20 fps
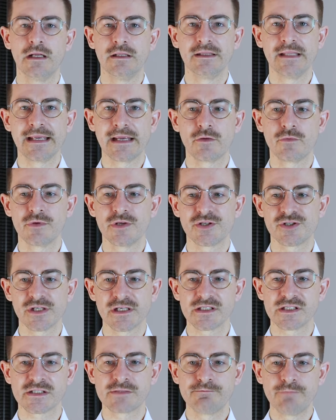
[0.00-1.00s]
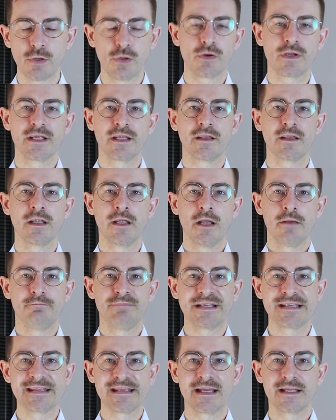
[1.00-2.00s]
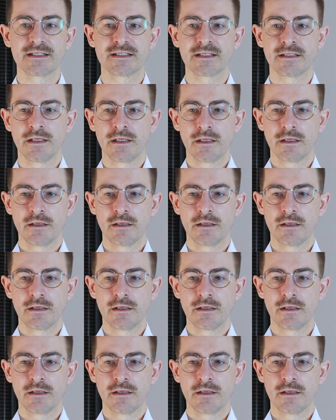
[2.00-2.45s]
a language is spoken, but yet